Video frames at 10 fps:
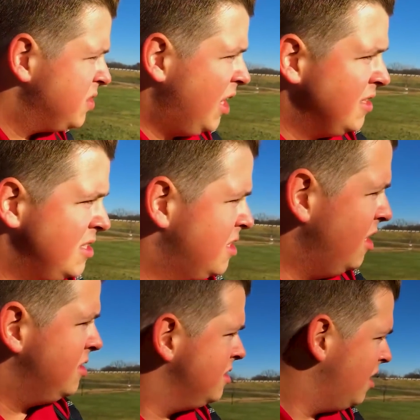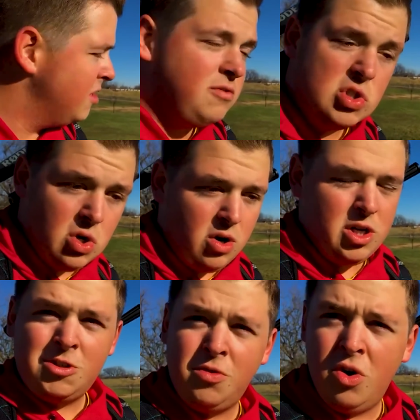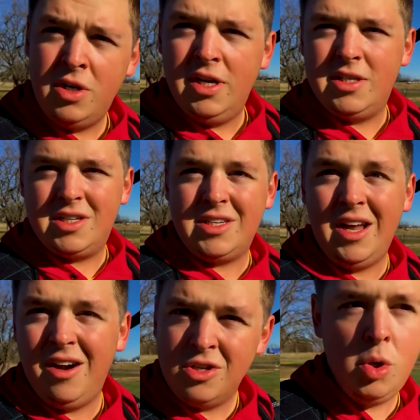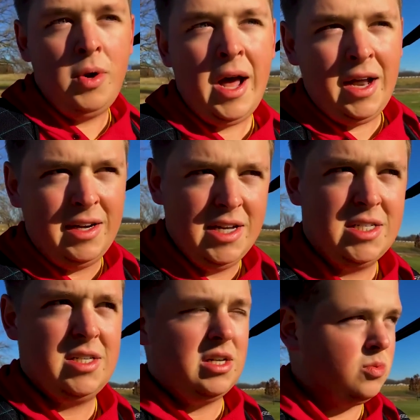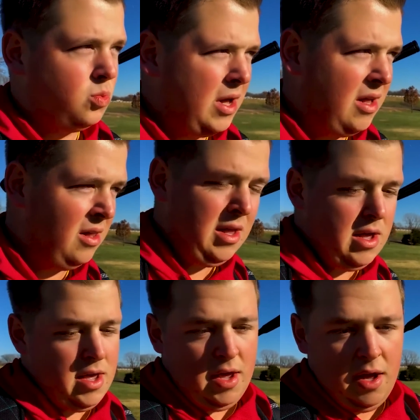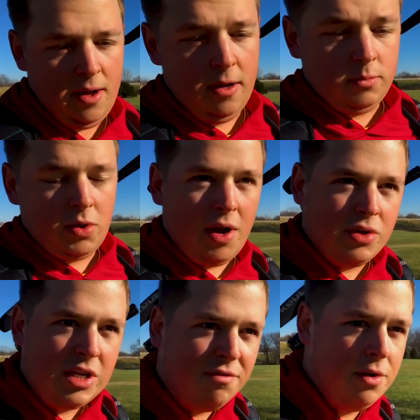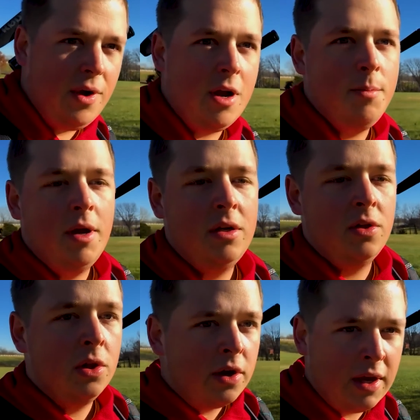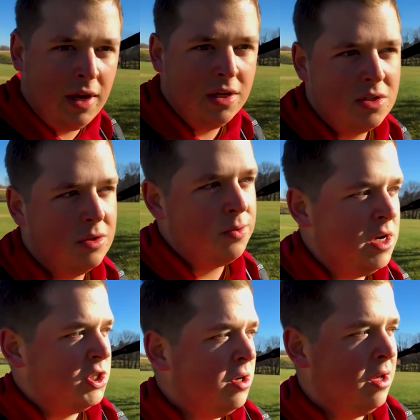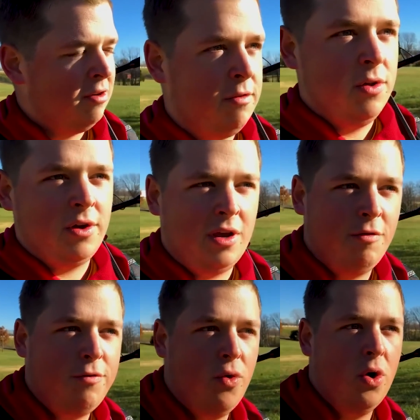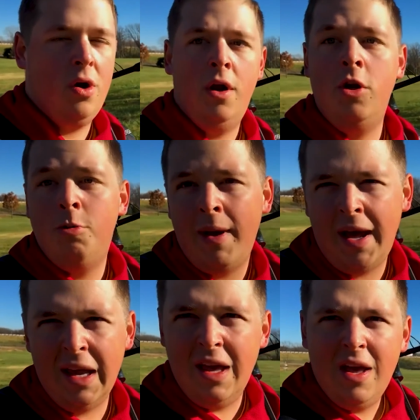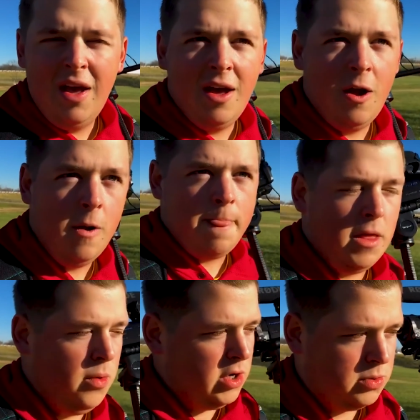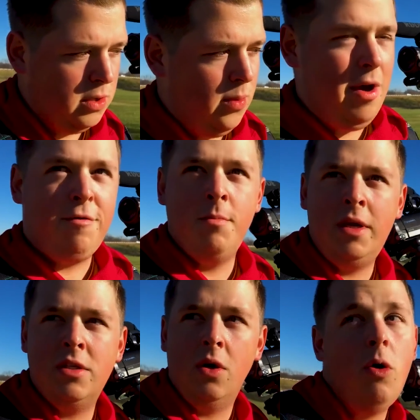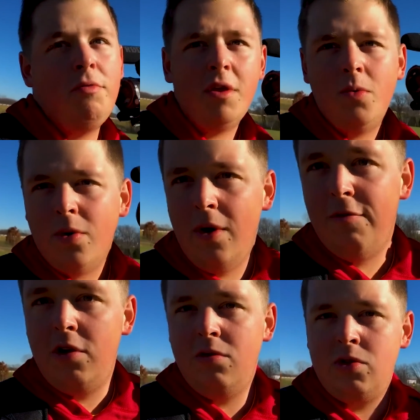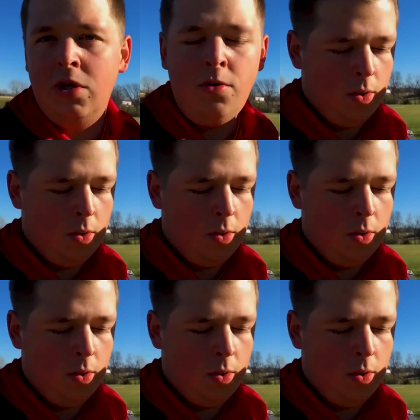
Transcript: tons and tons and tons of storage for discs and also non-discs as well. So I would definitely recommend looking into the Ranger if you're looking for a new bag. It works really well for me, so hopefully it'll work well for you too.